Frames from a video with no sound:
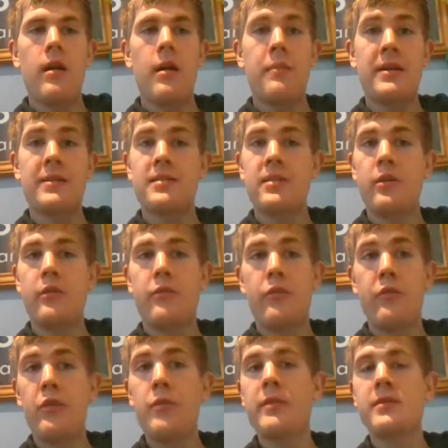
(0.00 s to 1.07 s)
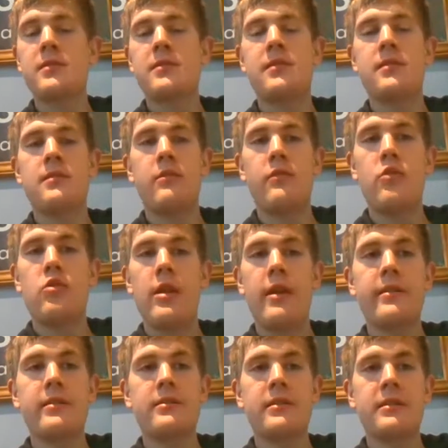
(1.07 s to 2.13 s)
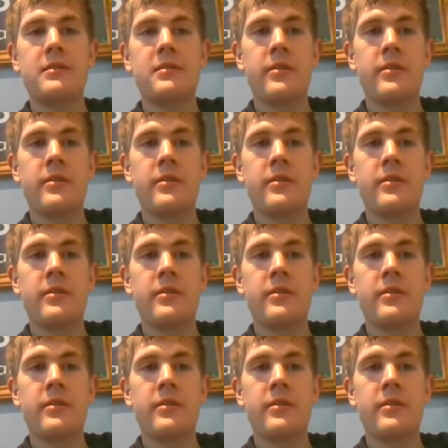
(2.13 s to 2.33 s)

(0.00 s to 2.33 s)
ambassador for a few businesses and a few charities.